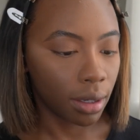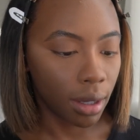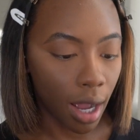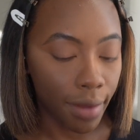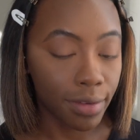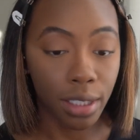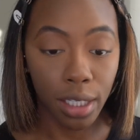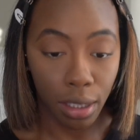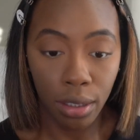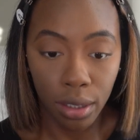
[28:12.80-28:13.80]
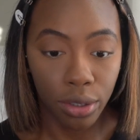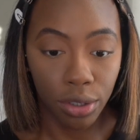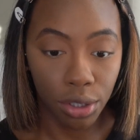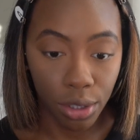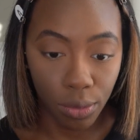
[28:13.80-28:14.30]
Obviously,
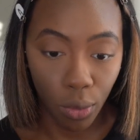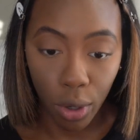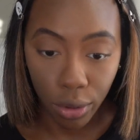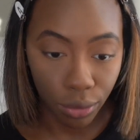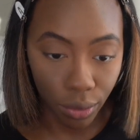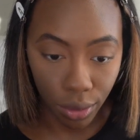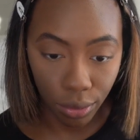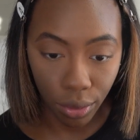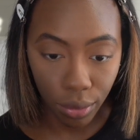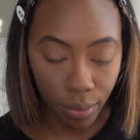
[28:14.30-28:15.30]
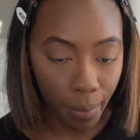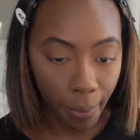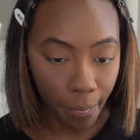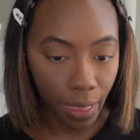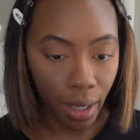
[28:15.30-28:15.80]
she's worn through and through.
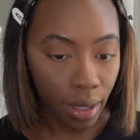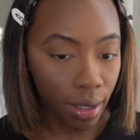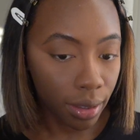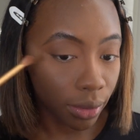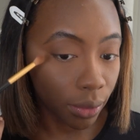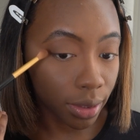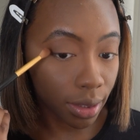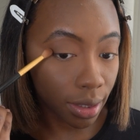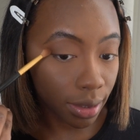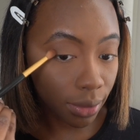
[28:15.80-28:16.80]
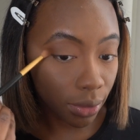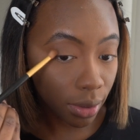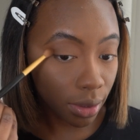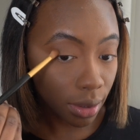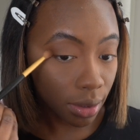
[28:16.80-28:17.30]
Go into this
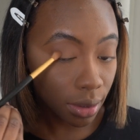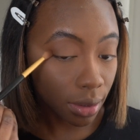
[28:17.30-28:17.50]
corner,